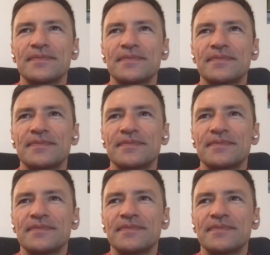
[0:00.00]

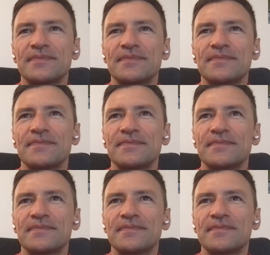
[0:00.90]

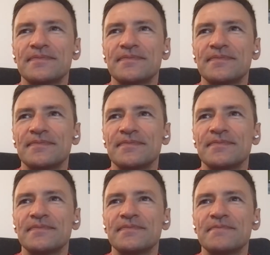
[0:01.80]

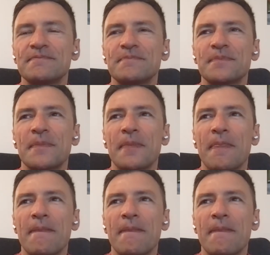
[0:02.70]
[no speech]